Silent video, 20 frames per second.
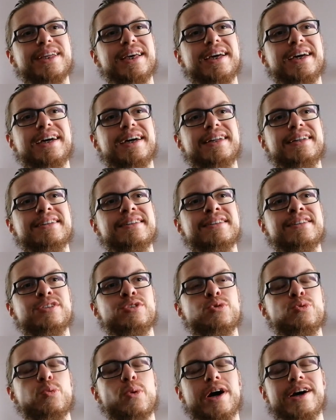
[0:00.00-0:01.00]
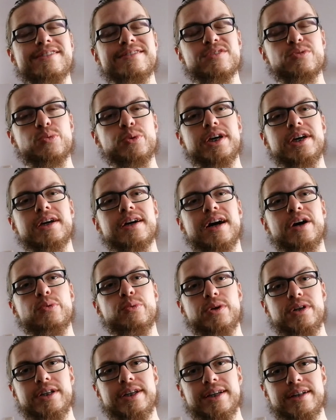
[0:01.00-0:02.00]
and twice a week I
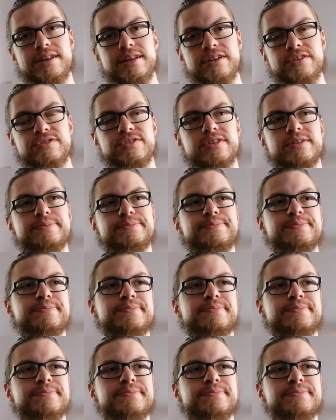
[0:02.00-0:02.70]
will deadlift.